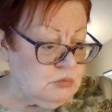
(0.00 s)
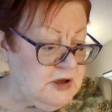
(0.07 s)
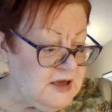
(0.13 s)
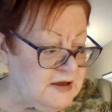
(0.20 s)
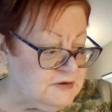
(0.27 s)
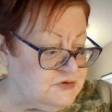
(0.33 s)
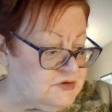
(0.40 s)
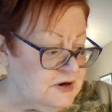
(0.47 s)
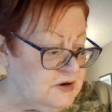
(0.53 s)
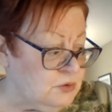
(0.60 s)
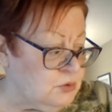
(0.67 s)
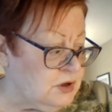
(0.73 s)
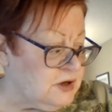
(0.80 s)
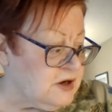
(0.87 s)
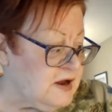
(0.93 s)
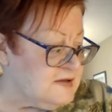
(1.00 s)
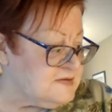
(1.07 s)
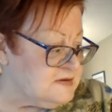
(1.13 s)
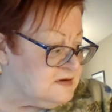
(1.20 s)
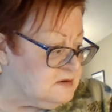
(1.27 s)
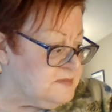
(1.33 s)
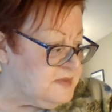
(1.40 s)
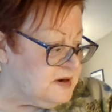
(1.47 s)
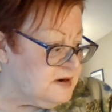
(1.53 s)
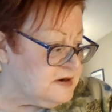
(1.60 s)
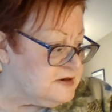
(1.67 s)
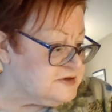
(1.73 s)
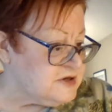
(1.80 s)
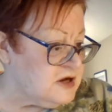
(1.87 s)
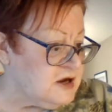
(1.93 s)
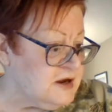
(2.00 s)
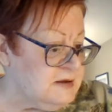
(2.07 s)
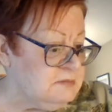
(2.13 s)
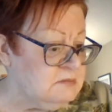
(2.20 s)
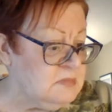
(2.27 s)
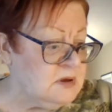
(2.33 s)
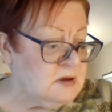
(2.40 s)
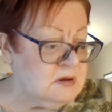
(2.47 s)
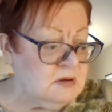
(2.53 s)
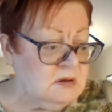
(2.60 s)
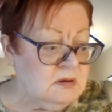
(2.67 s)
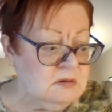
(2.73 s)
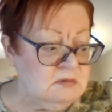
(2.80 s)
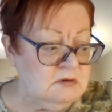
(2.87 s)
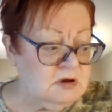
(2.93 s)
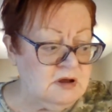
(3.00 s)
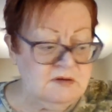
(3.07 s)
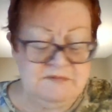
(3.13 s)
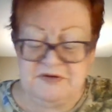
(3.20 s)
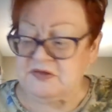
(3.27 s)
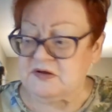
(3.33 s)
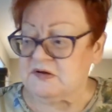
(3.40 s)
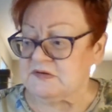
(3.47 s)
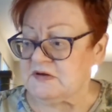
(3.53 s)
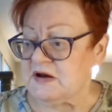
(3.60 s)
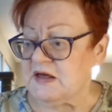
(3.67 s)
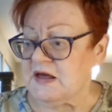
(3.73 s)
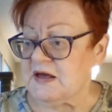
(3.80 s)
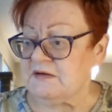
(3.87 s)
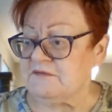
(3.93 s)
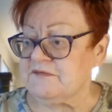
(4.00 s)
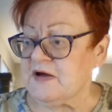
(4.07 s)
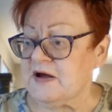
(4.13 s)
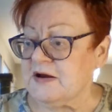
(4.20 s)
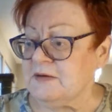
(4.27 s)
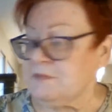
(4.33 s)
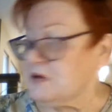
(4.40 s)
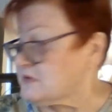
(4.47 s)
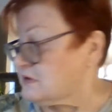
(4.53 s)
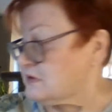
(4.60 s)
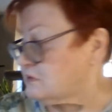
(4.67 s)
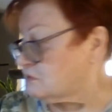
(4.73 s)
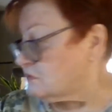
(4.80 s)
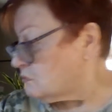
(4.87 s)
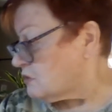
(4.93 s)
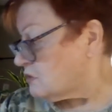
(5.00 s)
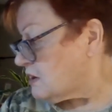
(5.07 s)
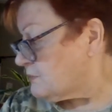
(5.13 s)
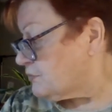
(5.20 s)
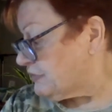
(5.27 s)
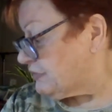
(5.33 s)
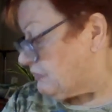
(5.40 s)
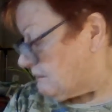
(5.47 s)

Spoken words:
Again, trying to organize a little bit at a time, looking for things that I can't find because I don't know where I put